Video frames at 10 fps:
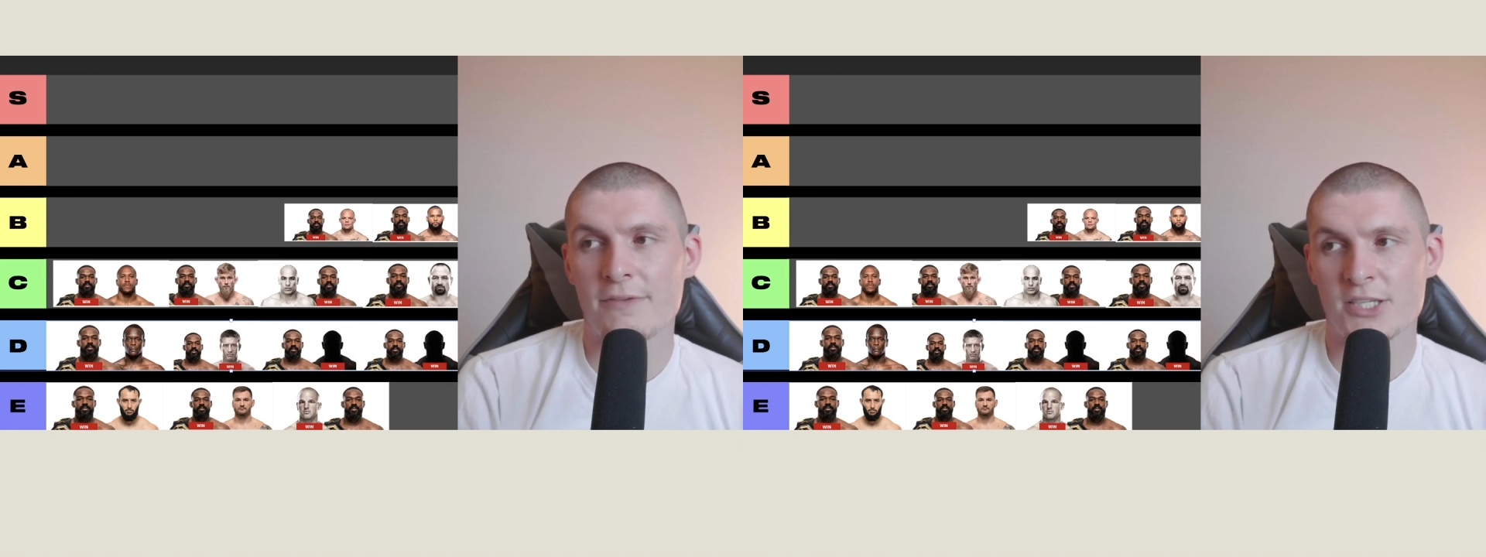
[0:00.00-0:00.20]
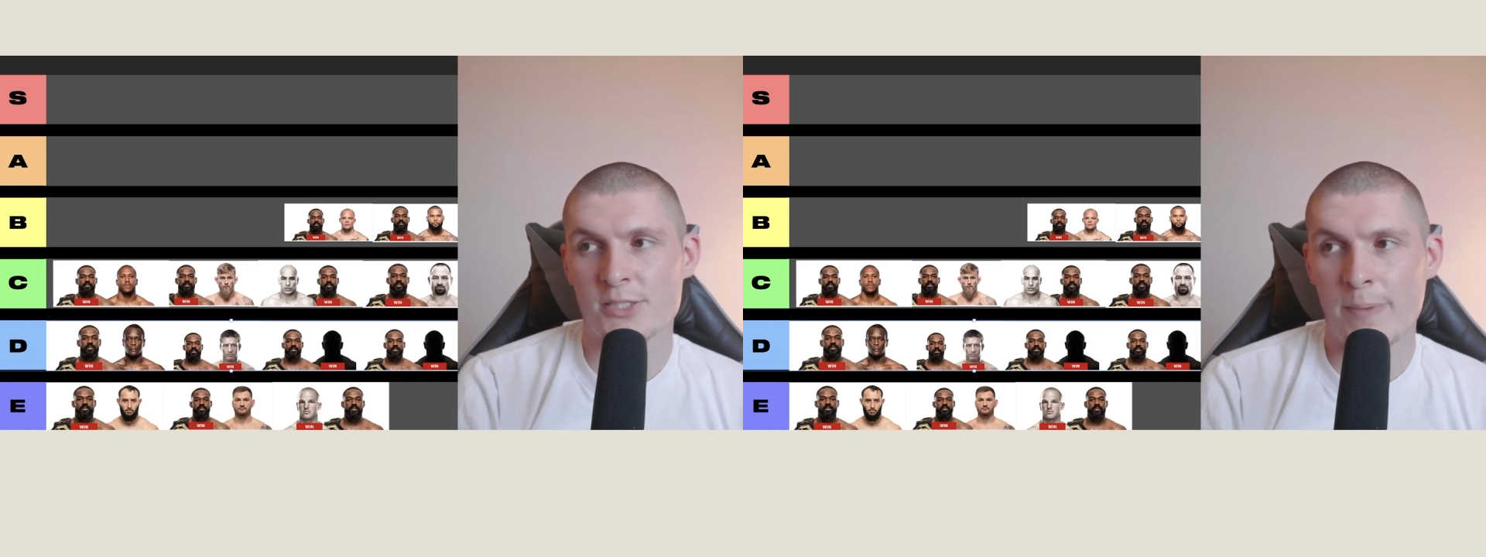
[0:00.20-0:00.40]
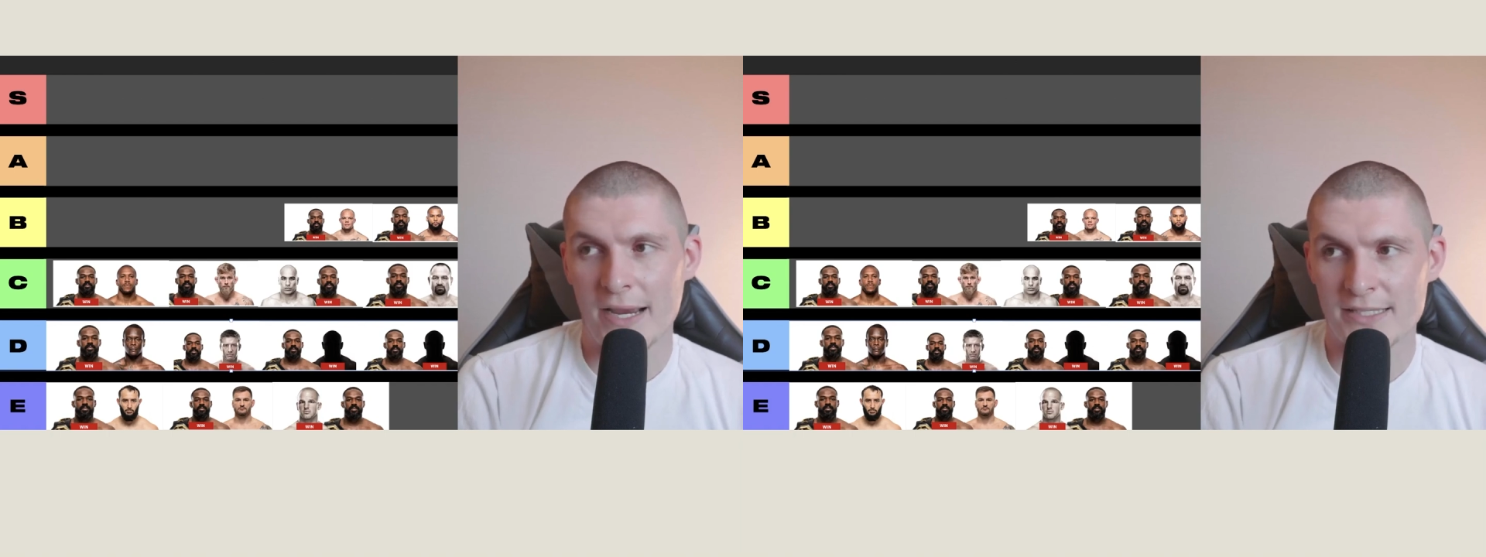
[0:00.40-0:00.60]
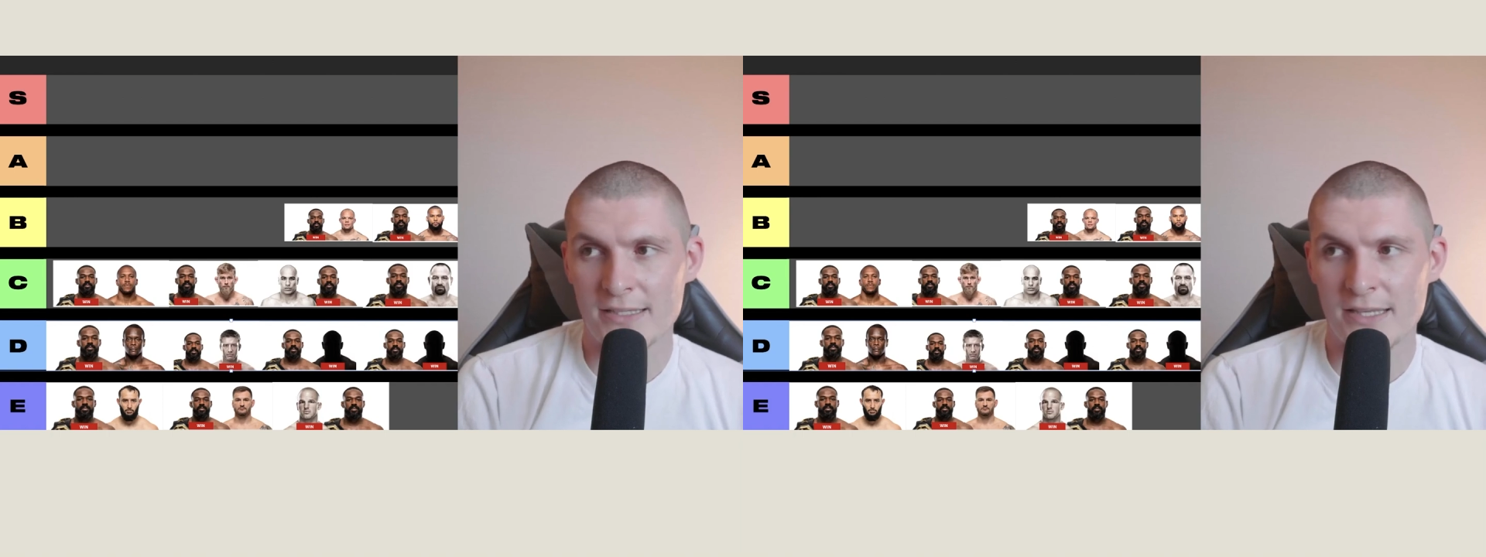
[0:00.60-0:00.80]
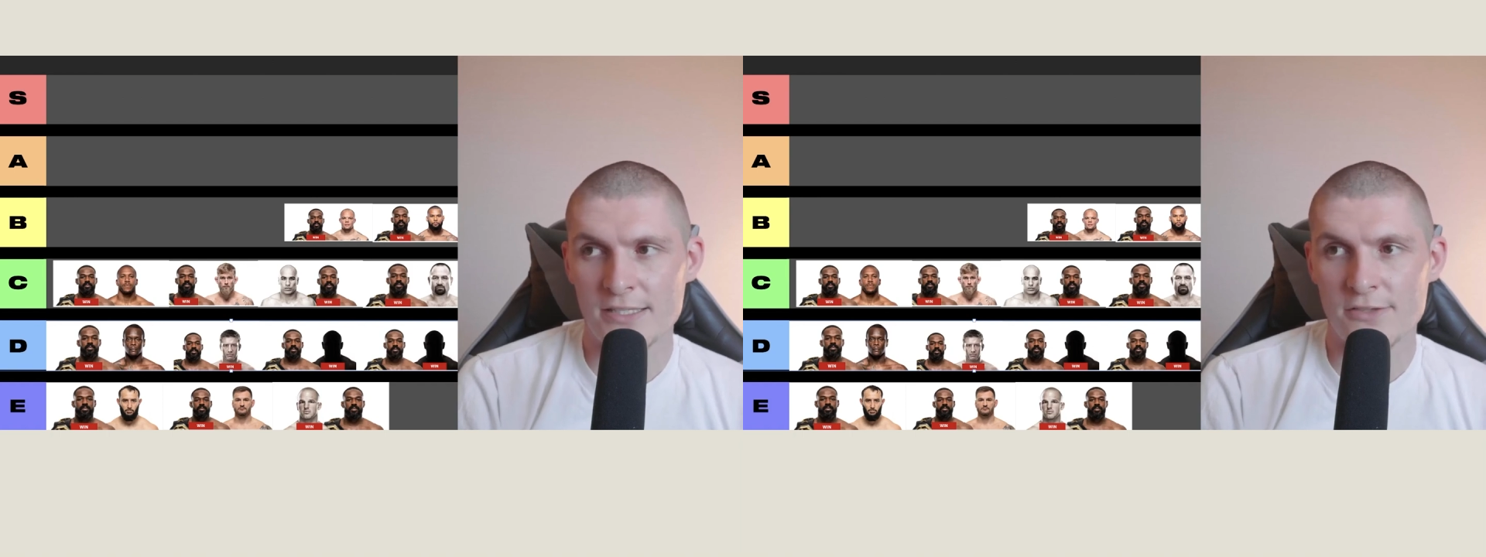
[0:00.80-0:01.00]

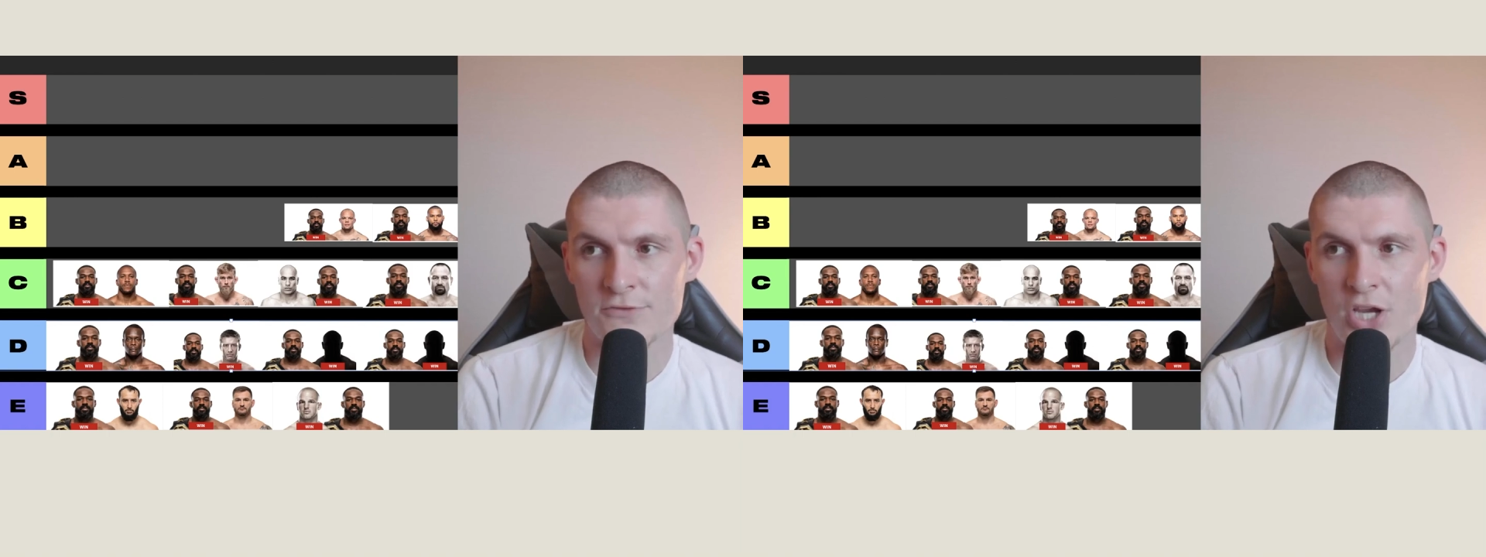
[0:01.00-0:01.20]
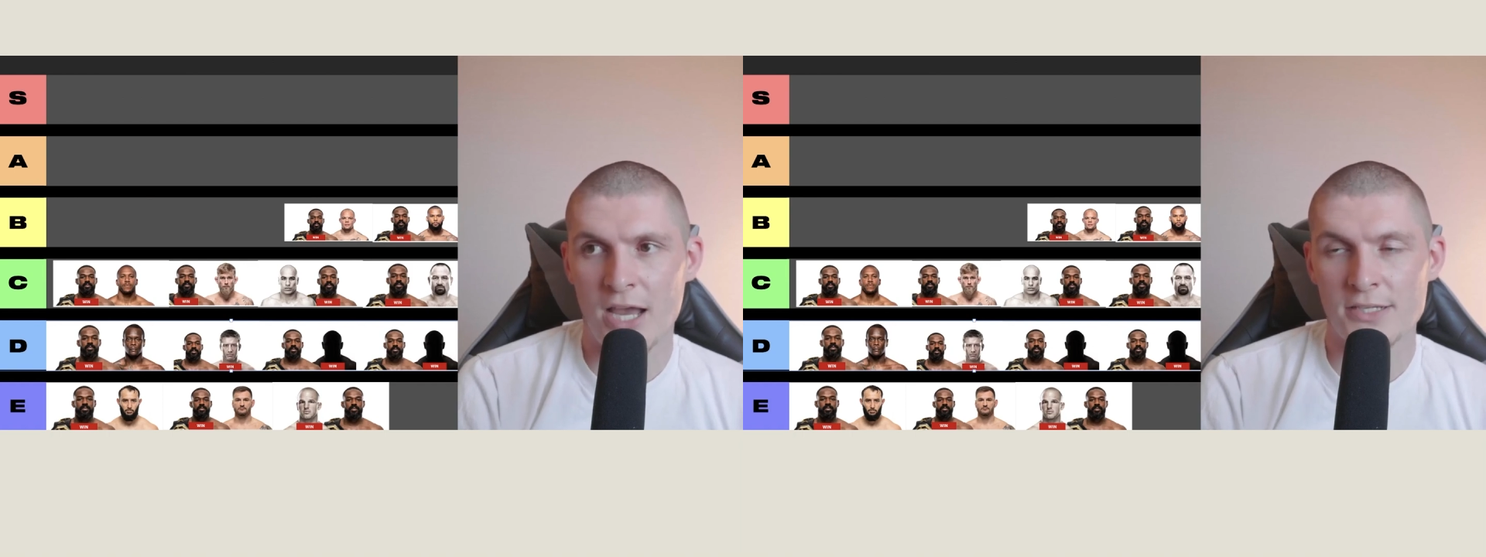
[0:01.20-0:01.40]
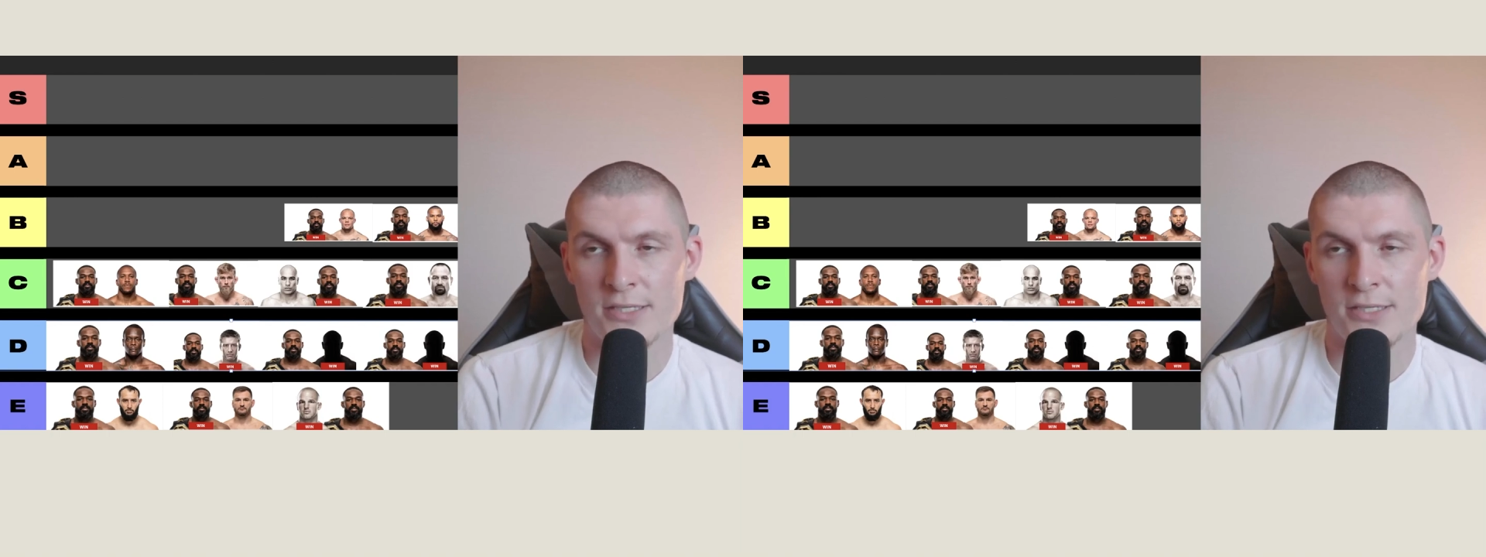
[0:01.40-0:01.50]
expected this of Jon,